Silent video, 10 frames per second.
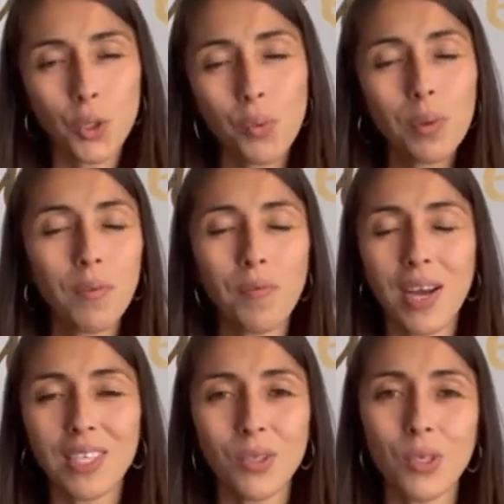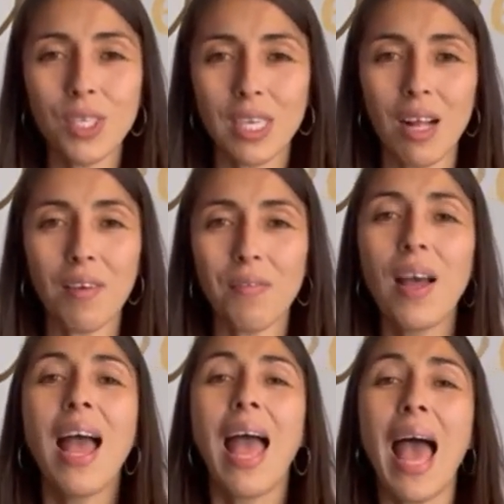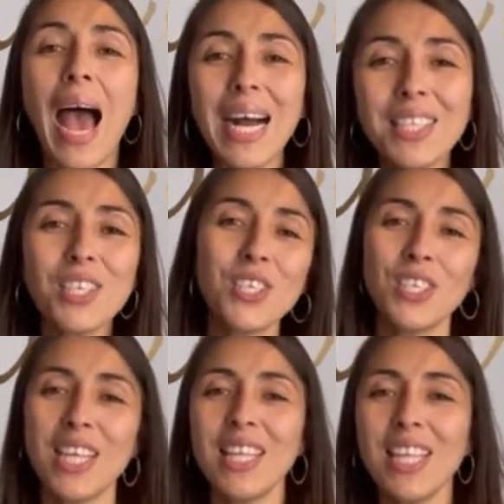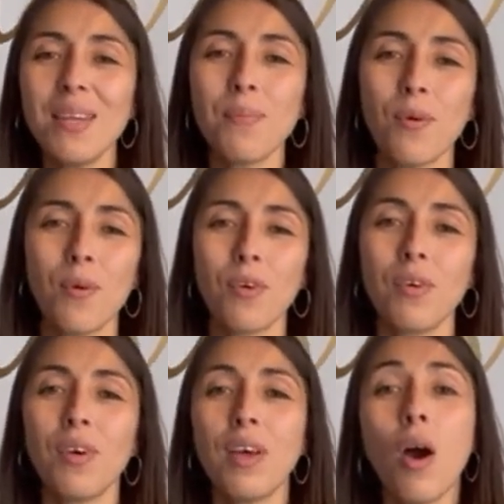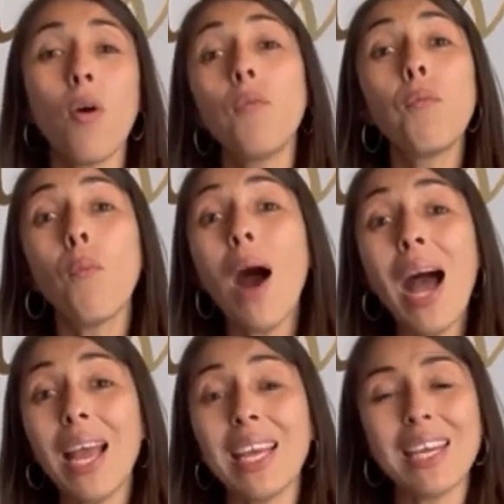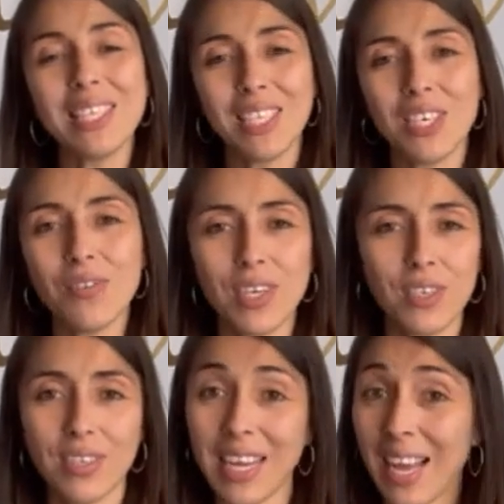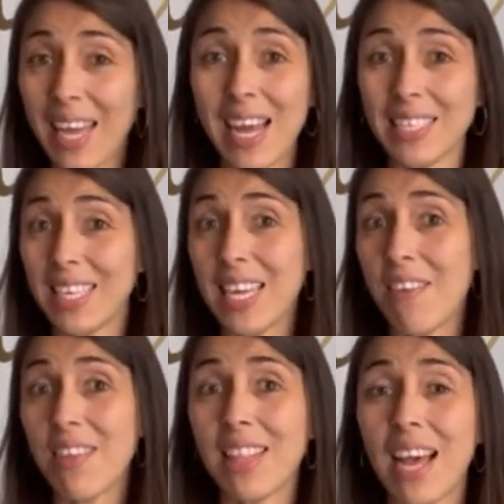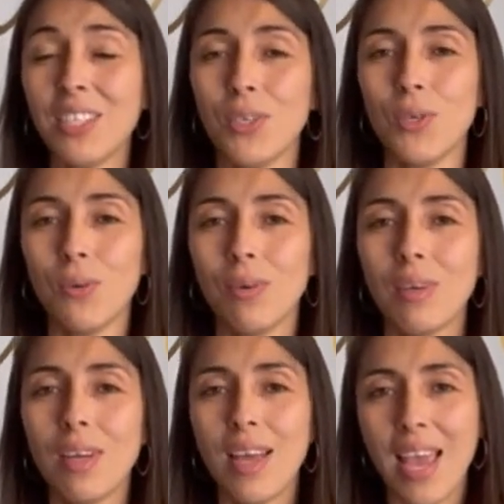you will find yourself understanding more of why is the reason that God hasn't given that to you